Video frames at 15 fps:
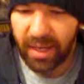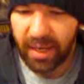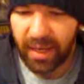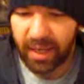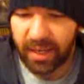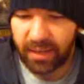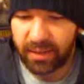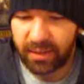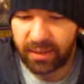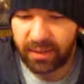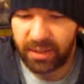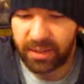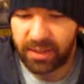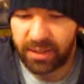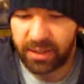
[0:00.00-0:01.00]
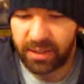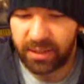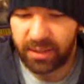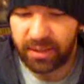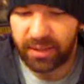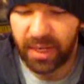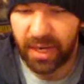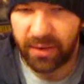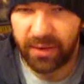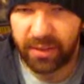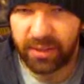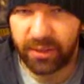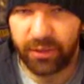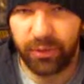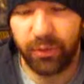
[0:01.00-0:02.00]
and this
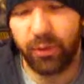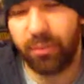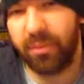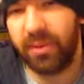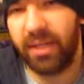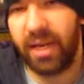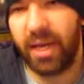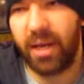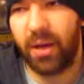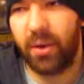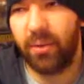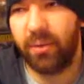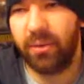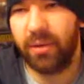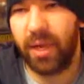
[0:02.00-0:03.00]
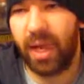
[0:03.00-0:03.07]
terrorist group now